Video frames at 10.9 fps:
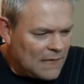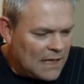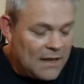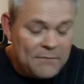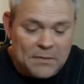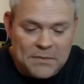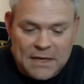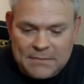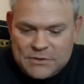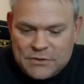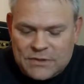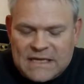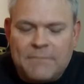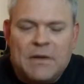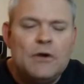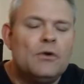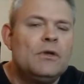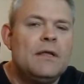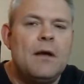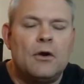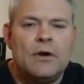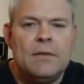I can't remember the name of the strings. I've been an
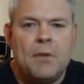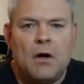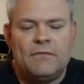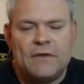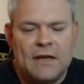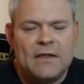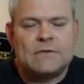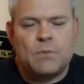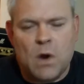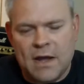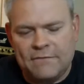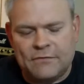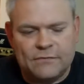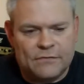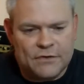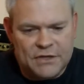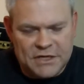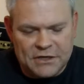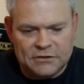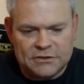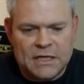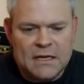early Ernie Ball fan, that's why, for, for
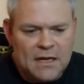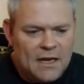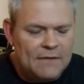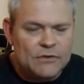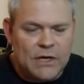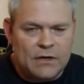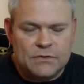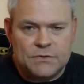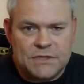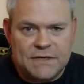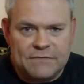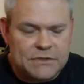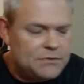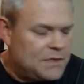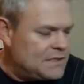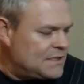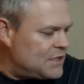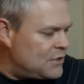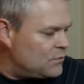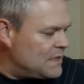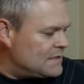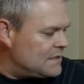years. And I've tried all sorts of different strings, and
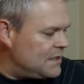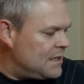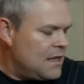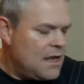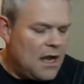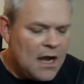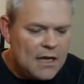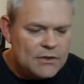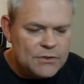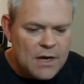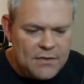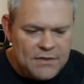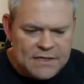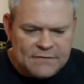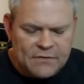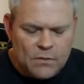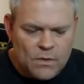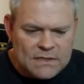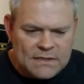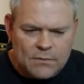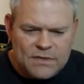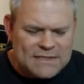then recently uh, tried the different
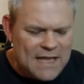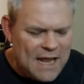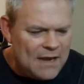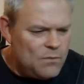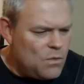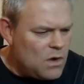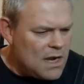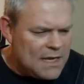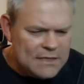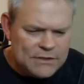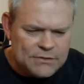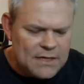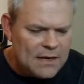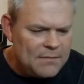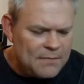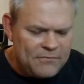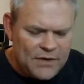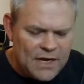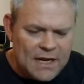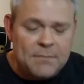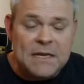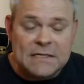ones. It's the NY string. I'm, I'm
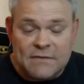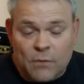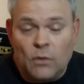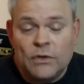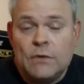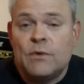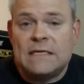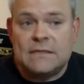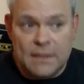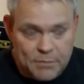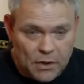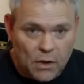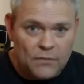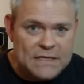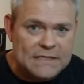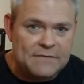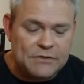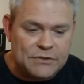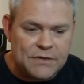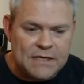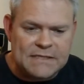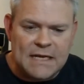forgetting it because I've only recently put all these different
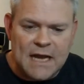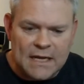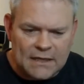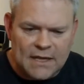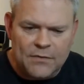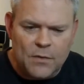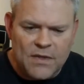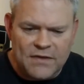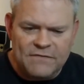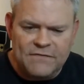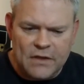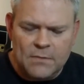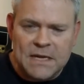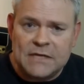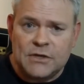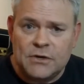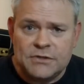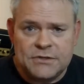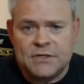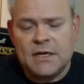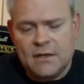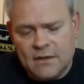strings. I kind of like the way they feel on the guitars
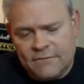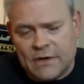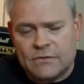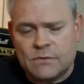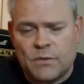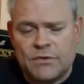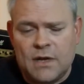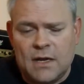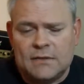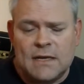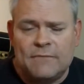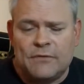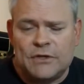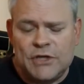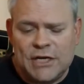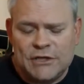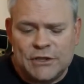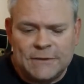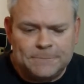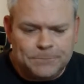and bears with uh, time for a change.